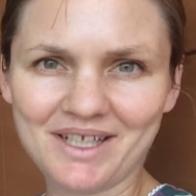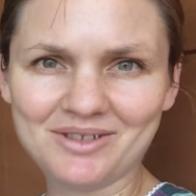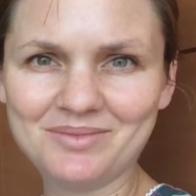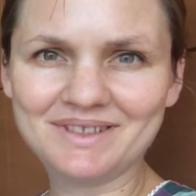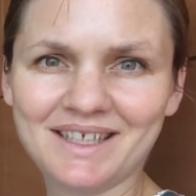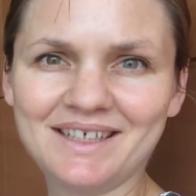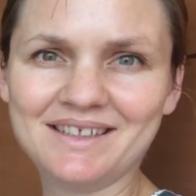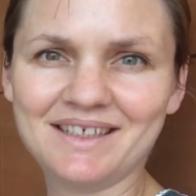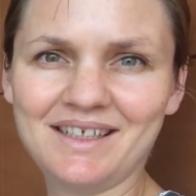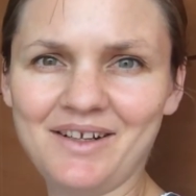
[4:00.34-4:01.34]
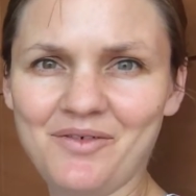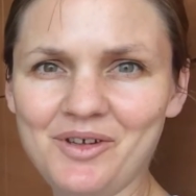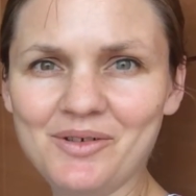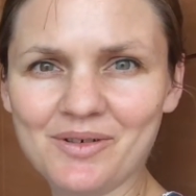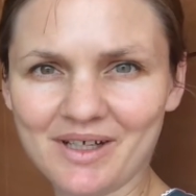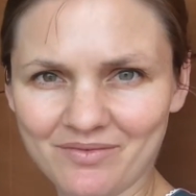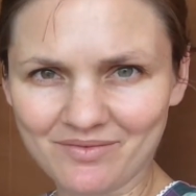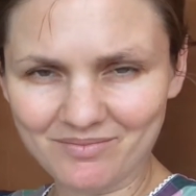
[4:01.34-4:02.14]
helped, and if you have